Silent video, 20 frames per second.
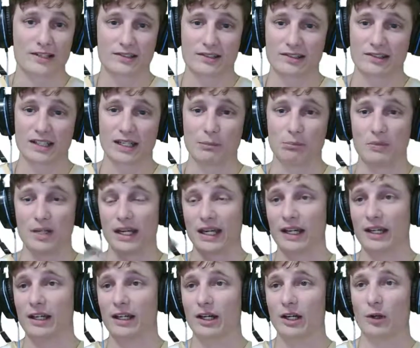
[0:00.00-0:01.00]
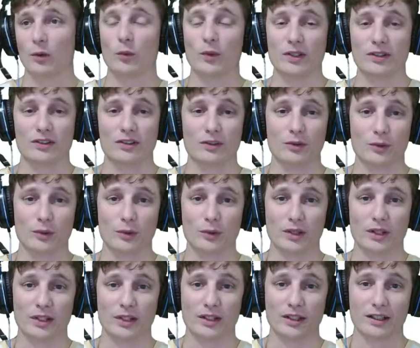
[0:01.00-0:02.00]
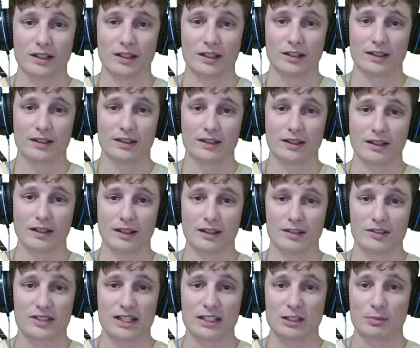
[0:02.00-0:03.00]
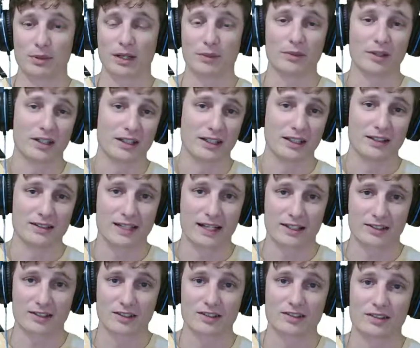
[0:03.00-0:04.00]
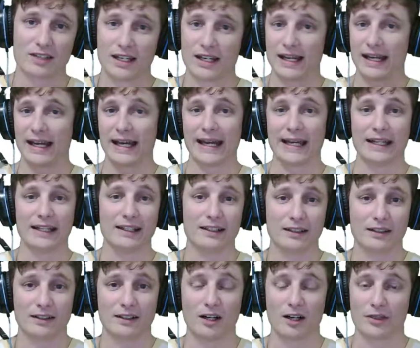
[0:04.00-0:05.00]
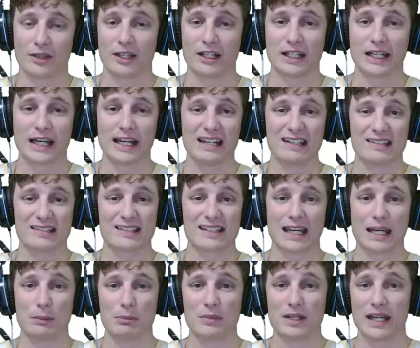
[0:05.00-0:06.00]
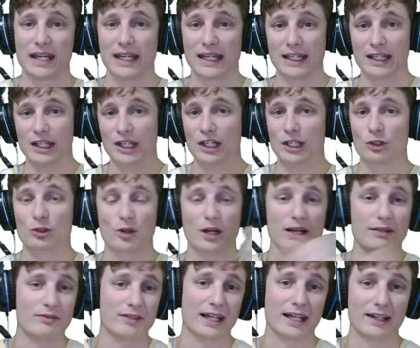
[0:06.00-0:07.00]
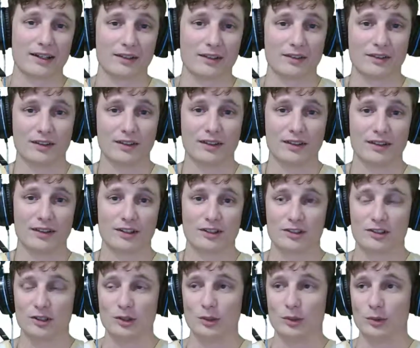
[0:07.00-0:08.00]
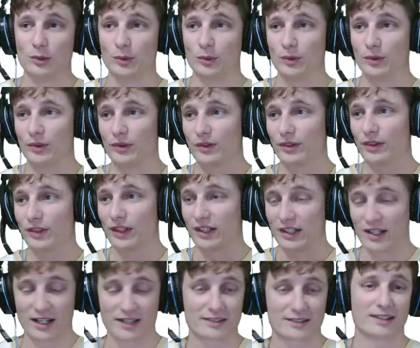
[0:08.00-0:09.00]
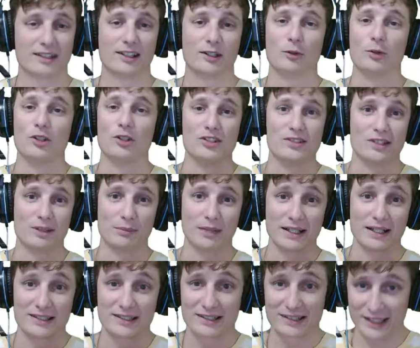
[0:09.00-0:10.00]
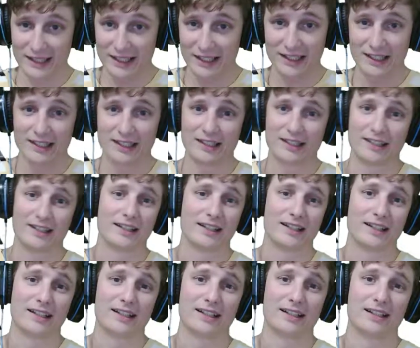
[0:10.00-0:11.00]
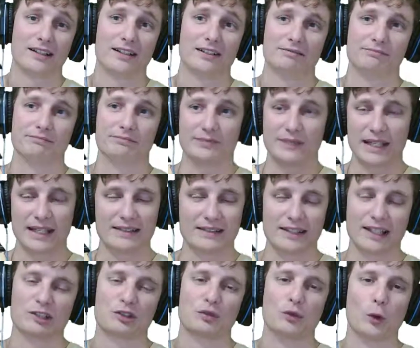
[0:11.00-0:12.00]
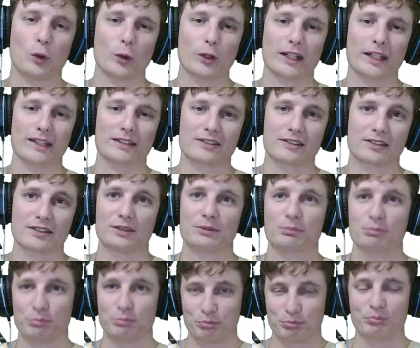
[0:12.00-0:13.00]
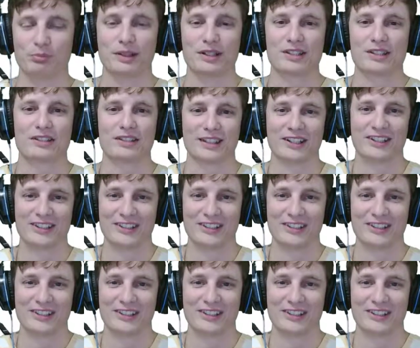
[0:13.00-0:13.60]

the same day. Went to the State Department in Texas, had it authenticated same day. Drive down to the consulate, which is in my city. That takes 4 days, but still,